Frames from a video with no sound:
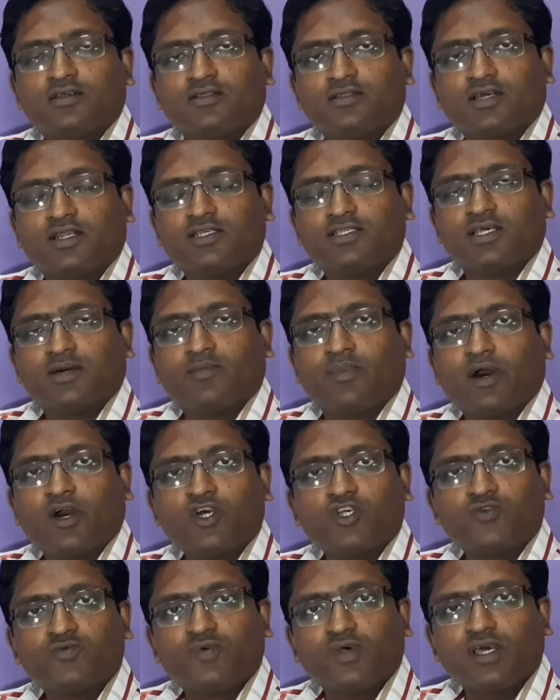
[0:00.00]
that is the
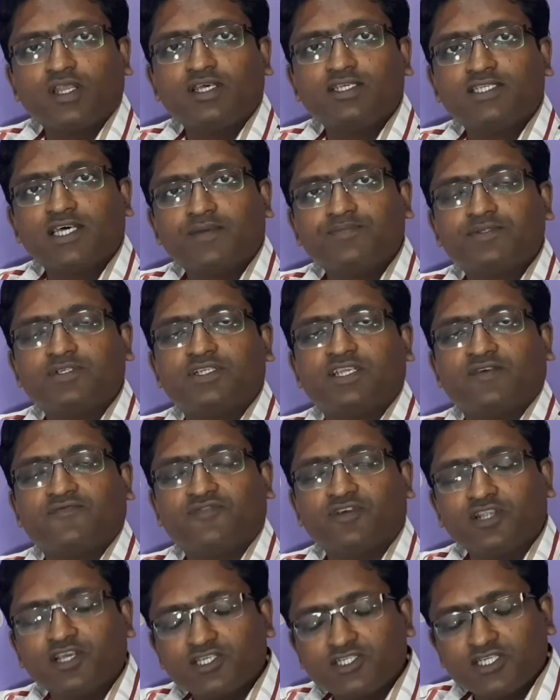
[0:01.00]
biosphere reserves
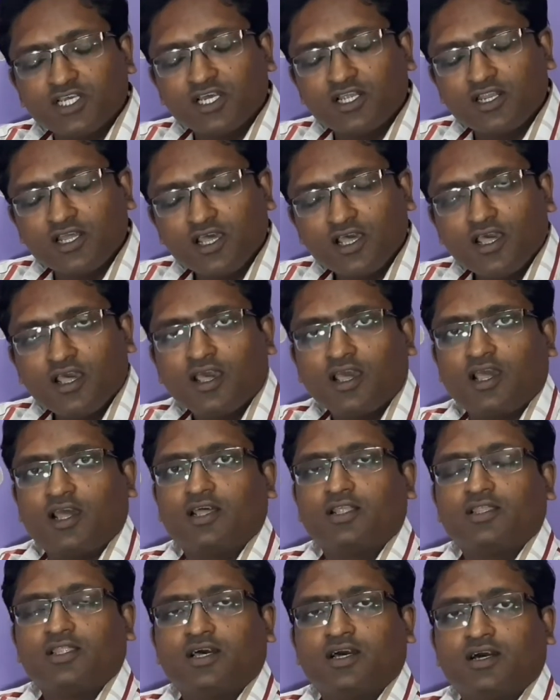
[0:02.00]
definition
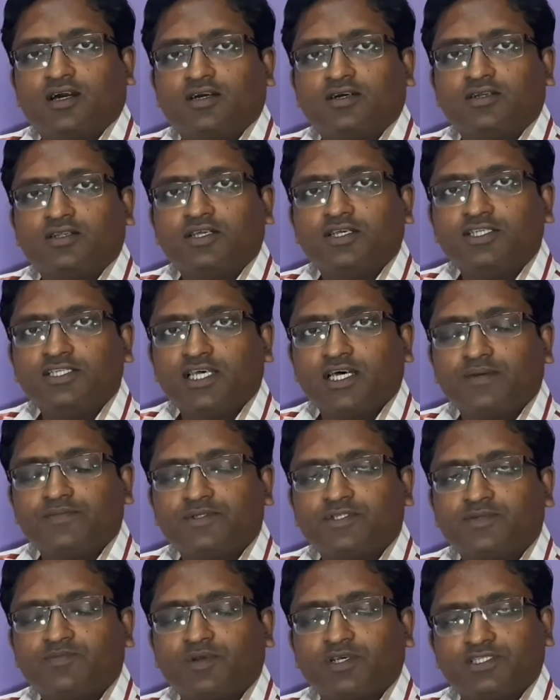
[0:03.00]
and the
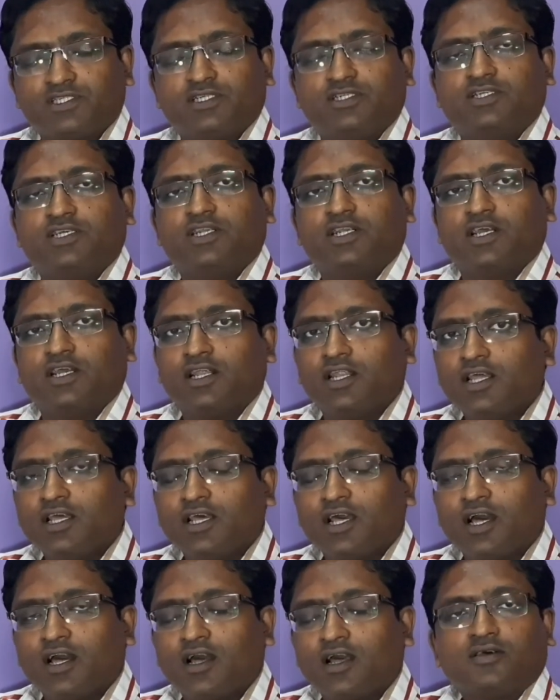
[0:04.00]
reserves present in
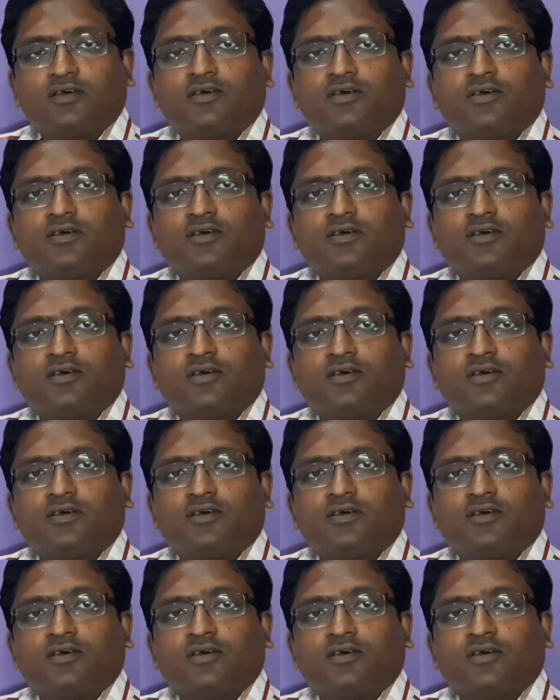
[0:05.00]
India,